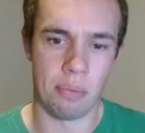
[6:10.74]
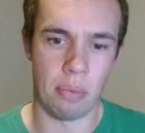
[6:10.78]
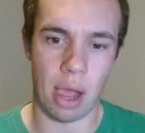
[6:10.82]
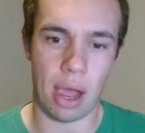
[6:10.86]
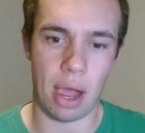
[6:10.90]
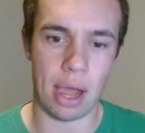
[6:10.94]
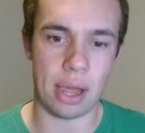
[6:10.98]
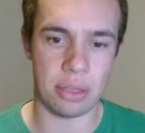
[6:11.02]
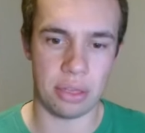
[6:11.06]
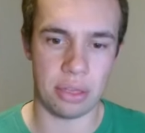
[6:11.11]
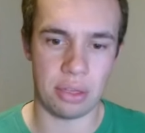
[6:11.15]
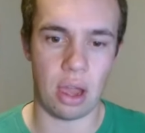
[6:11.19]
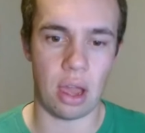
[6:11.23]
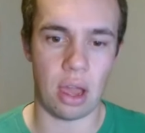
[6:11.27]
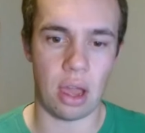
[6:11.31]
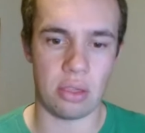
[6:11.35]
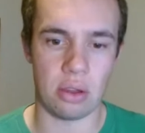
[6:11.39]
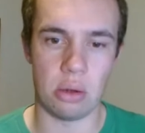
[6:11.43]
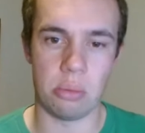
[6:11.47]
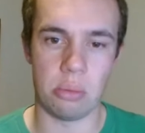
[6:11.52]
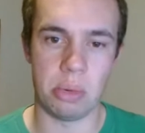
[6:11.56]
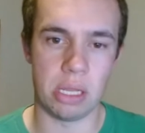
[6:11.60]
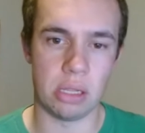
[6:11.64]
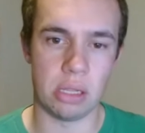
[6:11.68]
I thought
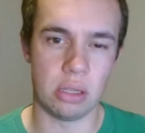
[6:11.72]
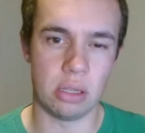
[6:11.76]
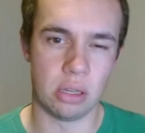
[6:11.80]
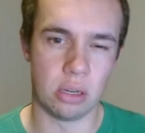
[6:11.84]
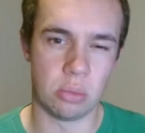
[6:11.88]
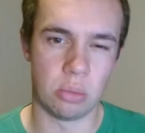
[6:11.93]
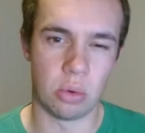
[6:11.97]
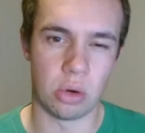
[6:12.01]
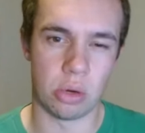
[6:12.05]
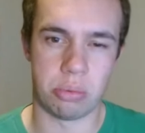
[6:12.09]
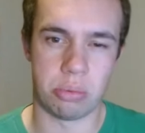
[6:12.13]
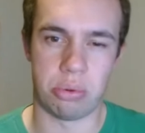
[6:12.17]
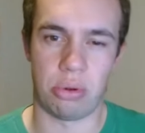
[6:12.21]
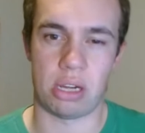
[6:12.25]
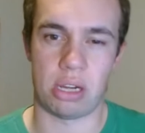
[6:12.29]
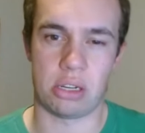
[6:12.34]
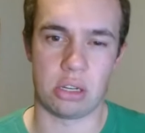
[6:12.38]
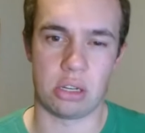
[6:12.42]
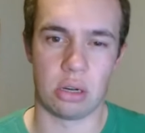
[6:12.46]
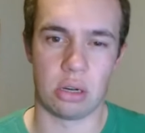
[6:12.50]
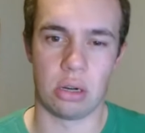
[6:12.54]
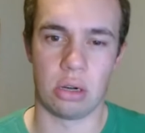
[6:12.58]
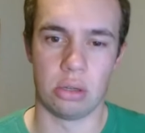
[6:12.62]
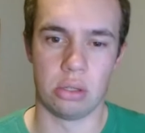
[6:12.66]
there'd be a little more
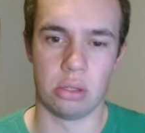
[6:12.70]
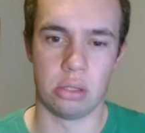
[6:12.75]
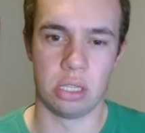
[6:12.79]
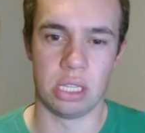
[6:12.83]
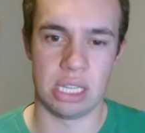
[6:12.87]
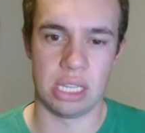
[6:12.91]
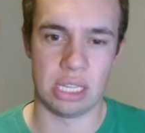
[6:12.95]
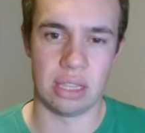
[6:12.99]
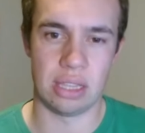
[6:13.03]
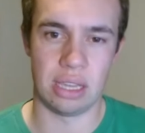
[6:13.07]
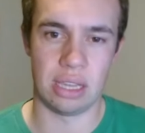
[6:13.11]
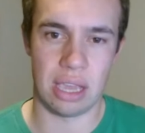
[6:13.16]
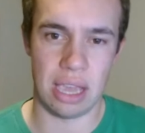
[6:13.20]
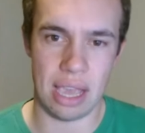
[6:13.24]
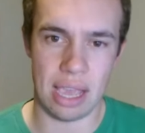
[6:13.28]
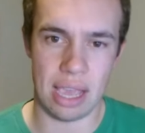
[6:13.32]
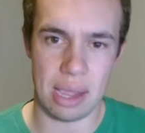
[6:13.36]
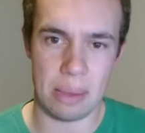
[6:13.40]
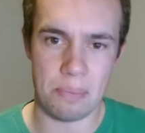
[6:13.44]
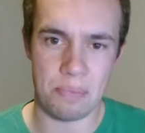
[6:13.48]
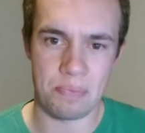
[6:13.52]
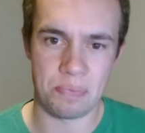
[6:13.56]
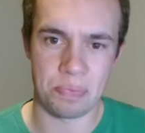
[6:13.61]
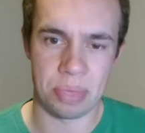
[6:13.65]
pressure early in the
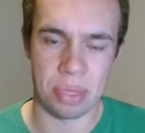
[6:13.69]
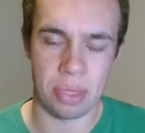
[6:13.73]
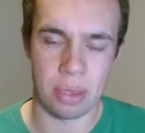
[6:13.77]
game.